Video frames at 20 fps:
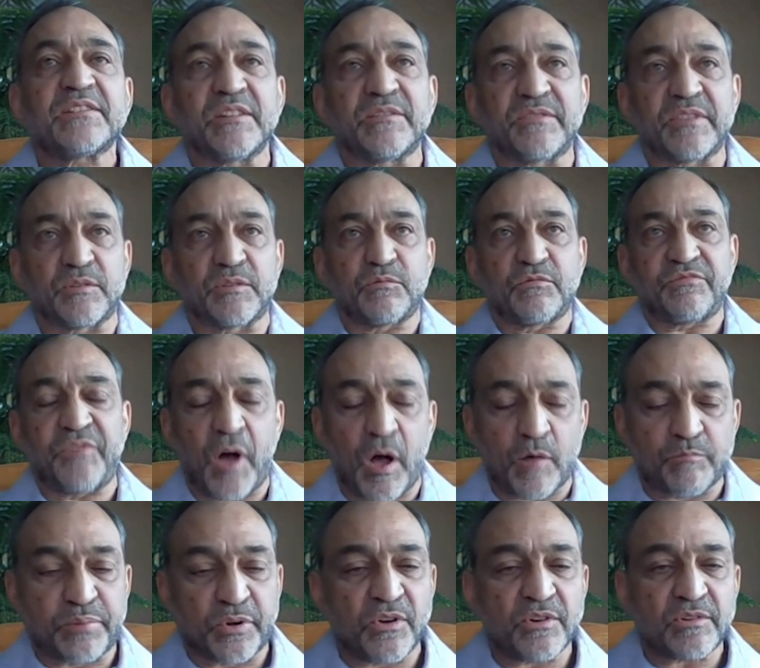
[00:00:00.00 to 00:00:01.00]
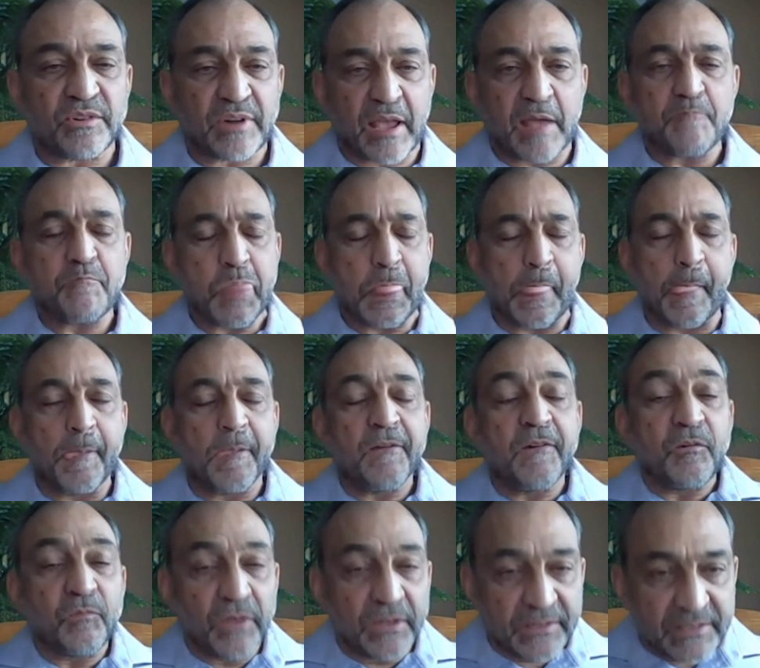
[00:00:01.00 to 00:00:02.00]
of the fall program
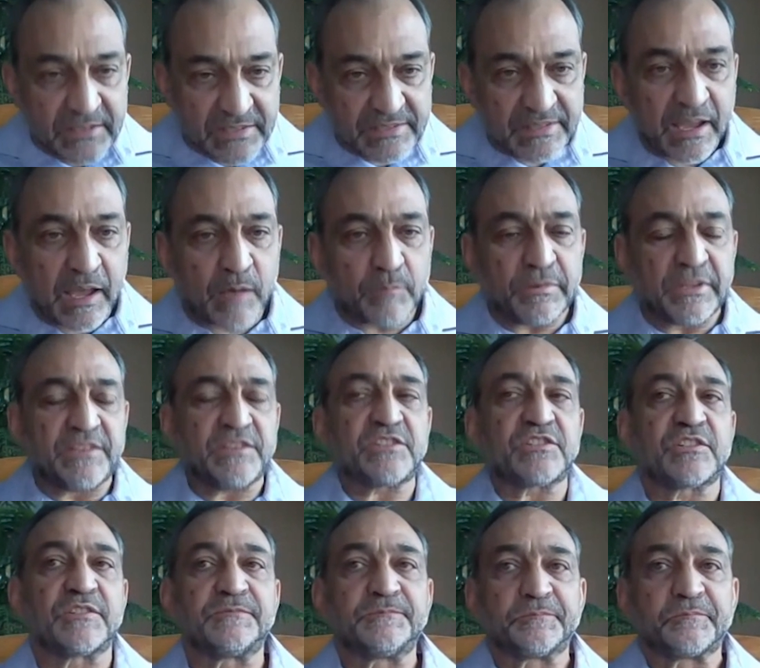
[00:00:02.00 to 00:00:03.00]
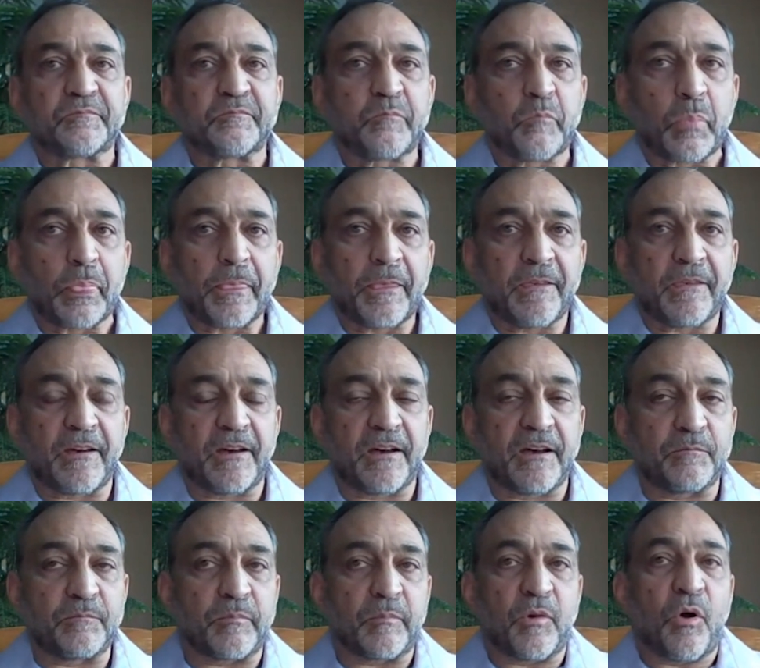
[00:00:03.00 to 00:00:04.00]
will establish
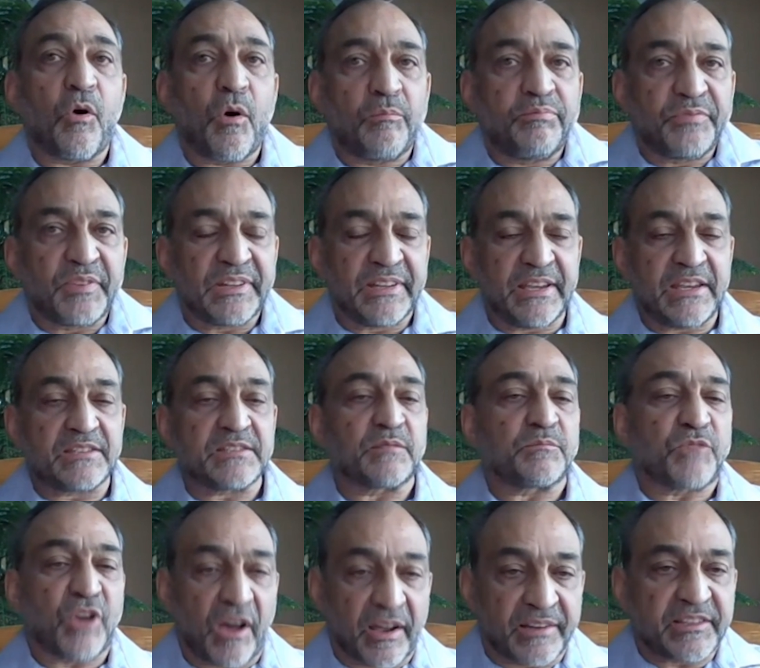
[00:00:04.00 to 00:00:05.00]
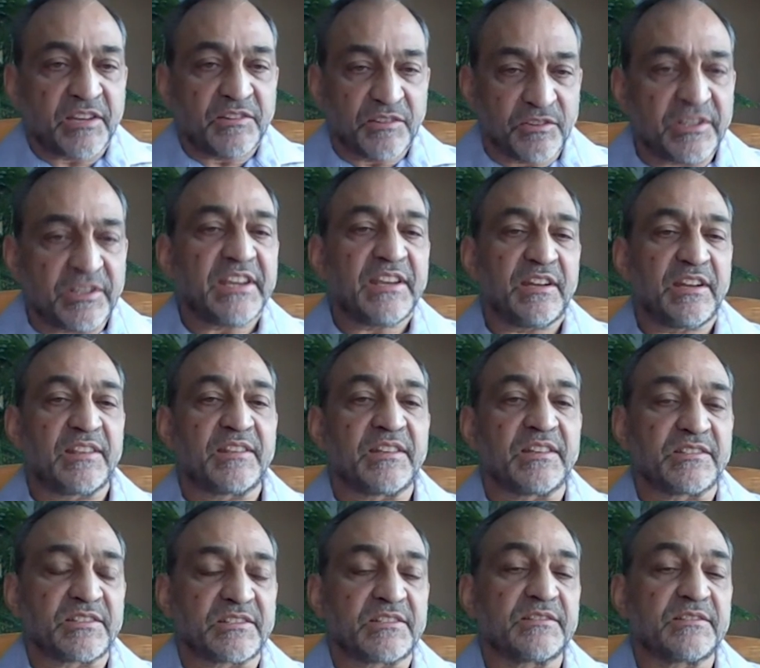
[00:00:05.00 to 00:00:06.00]
um, hopefully some continuity to
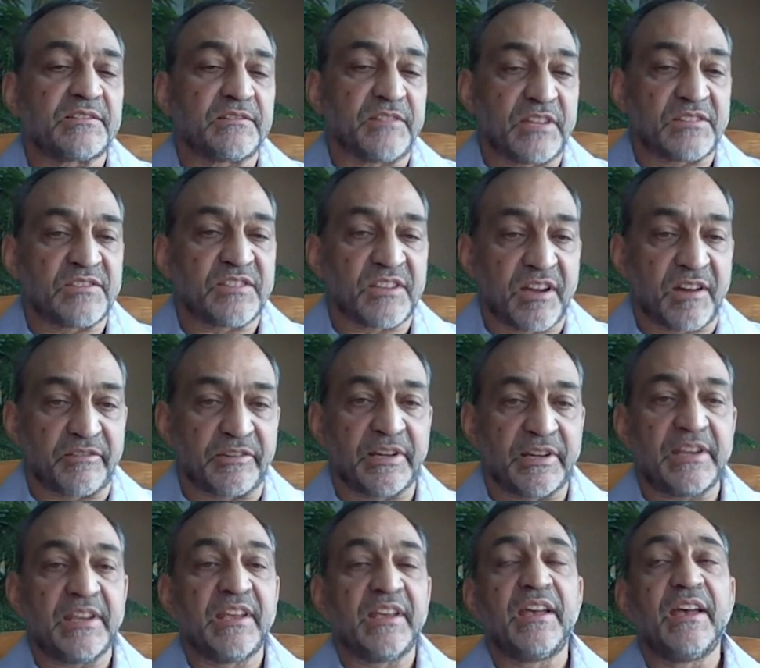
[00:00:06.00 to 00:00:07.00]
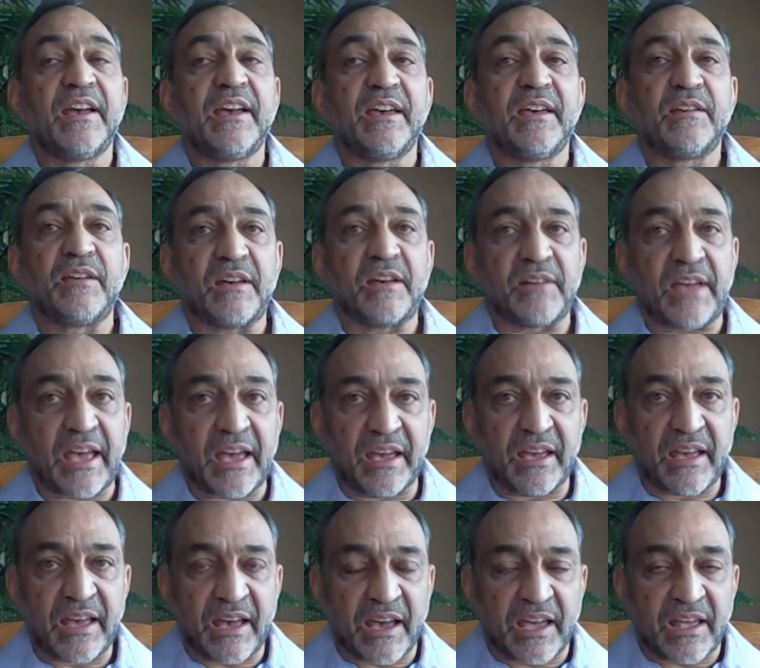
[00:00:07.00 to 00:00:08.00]
this discovery. But
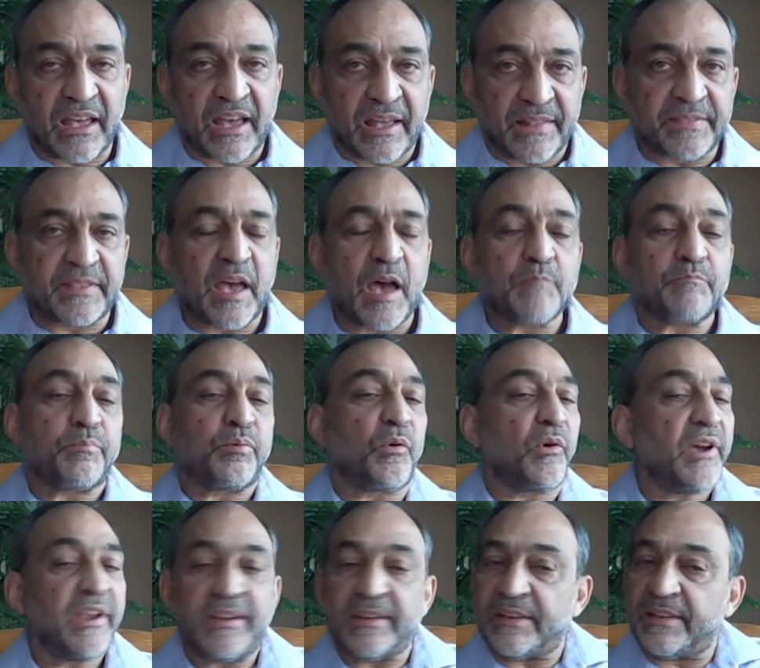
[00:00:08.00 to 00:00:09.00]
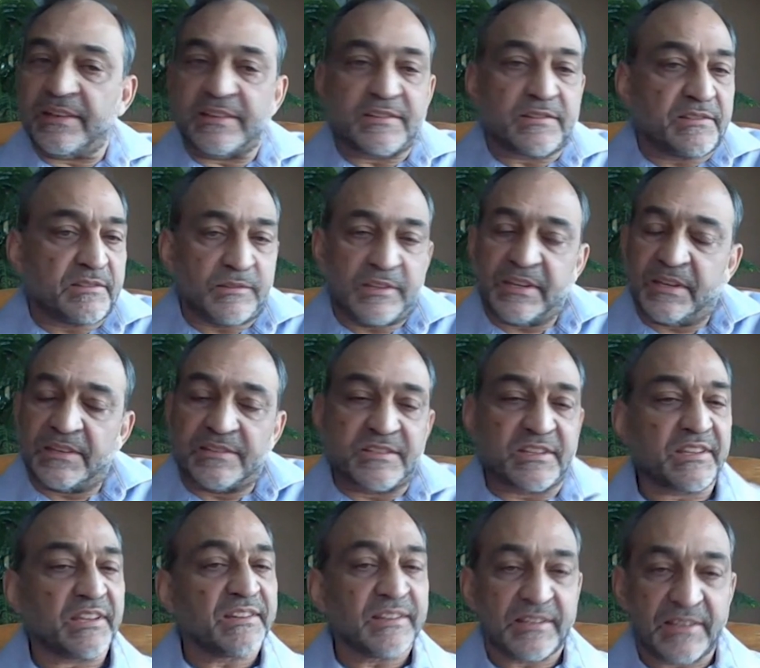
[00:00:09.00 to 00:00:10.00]
at, at that point, it's it's
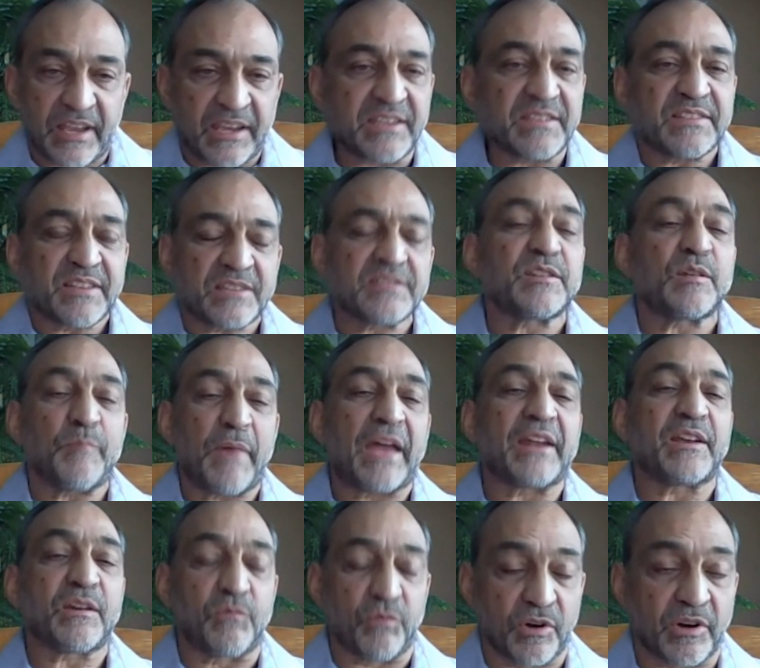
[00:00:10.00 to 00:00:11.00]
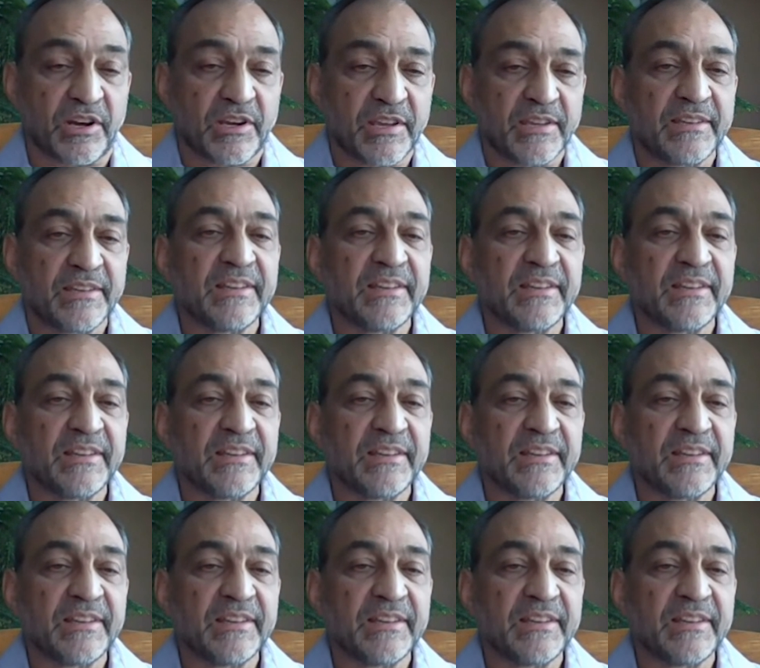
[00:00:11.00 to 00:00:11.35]
going to take systematic work.